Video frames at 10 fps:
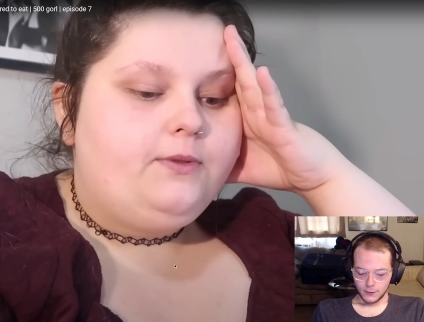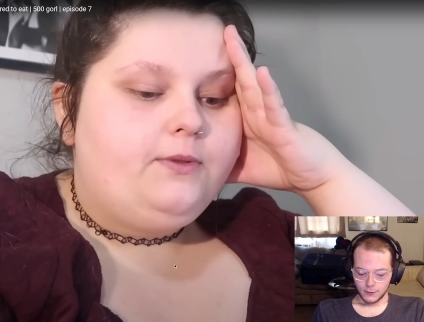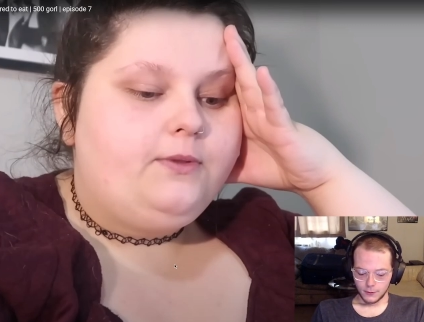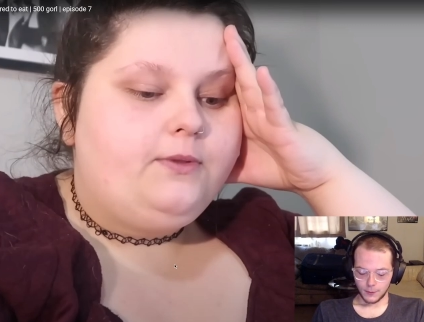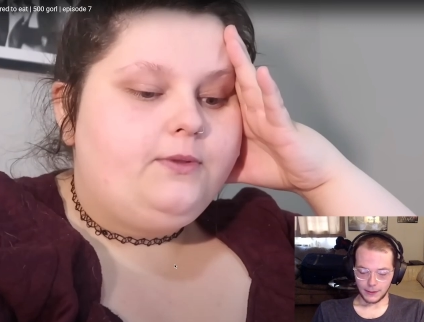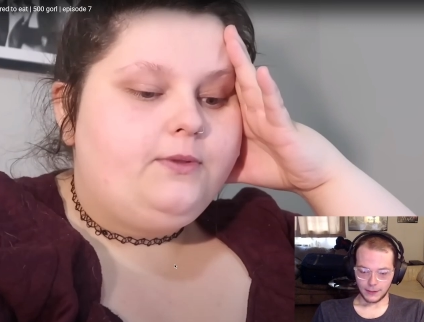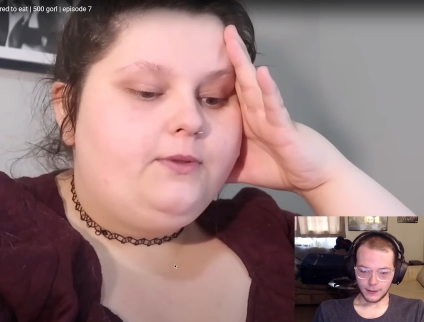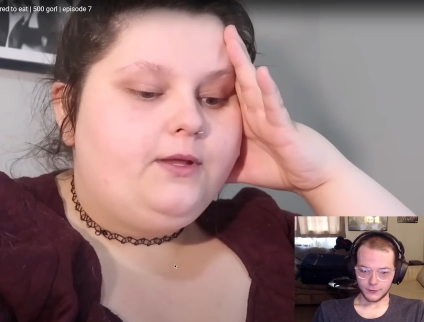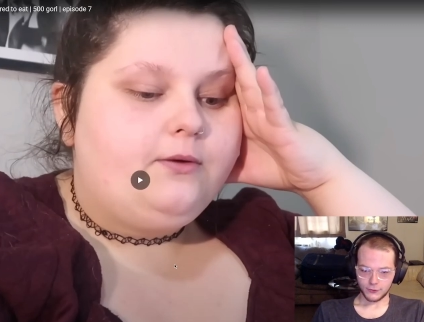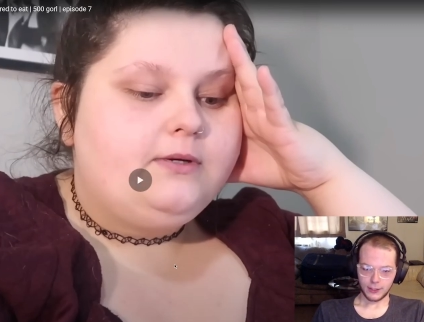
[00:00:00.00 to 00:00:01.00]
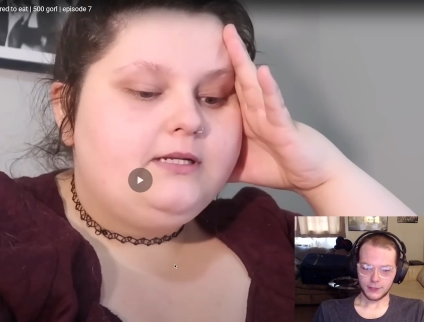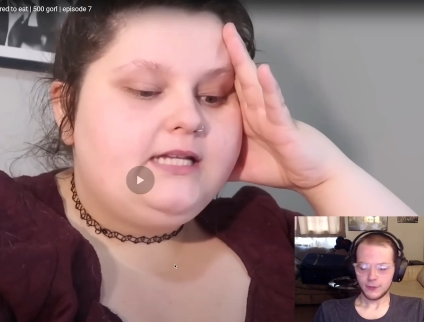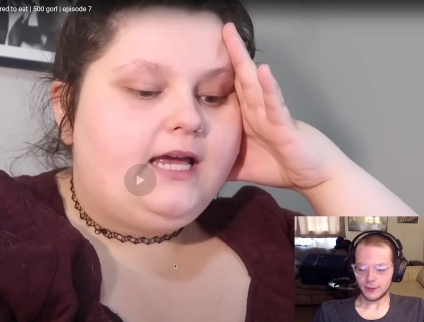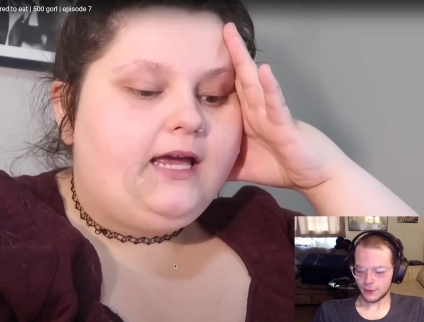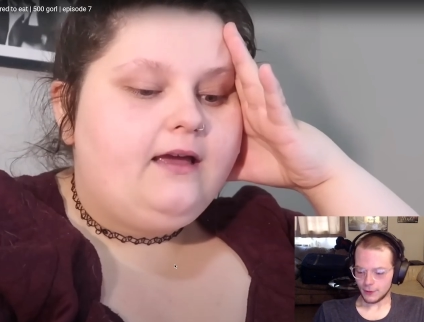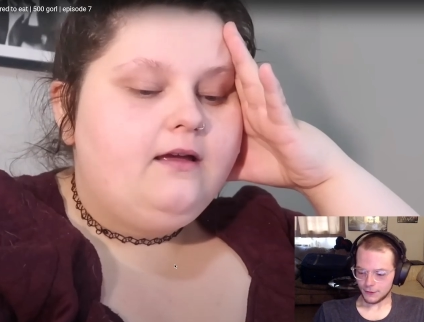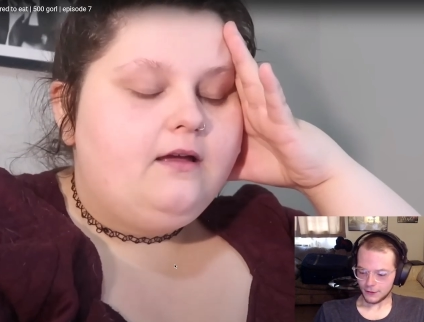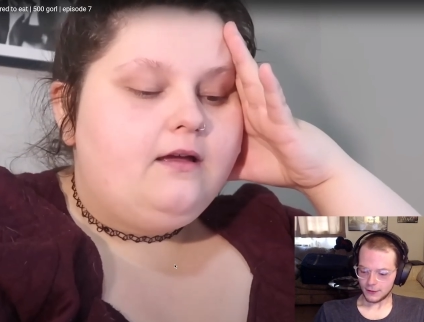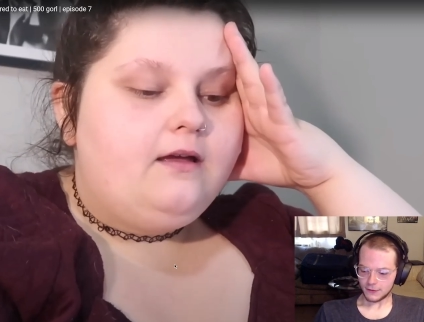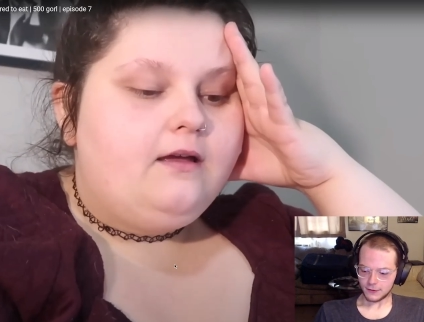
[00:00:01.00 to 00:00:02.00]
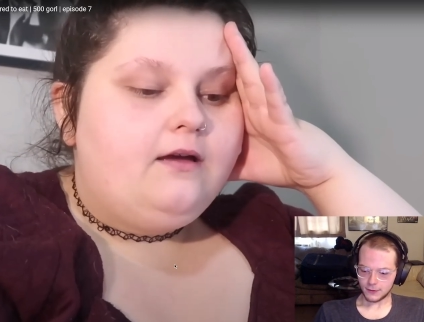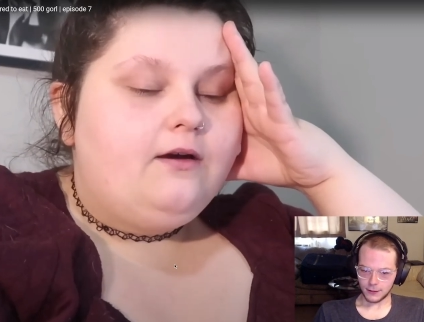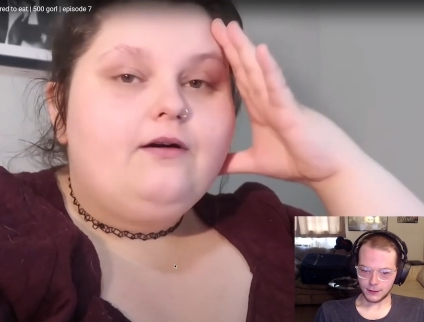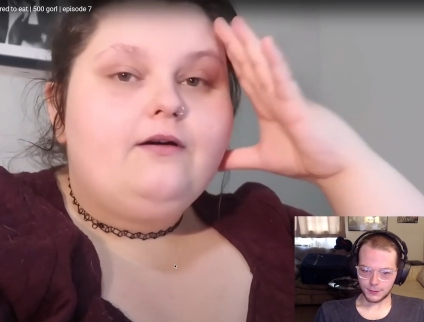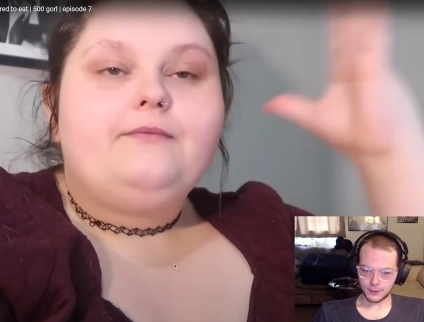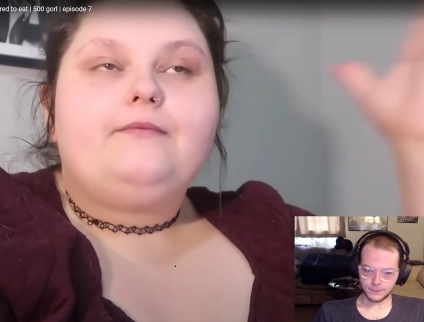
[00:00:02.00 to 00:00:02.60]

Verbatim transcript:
Speaker 1: depending on your track record, I don't think that's gonna happen.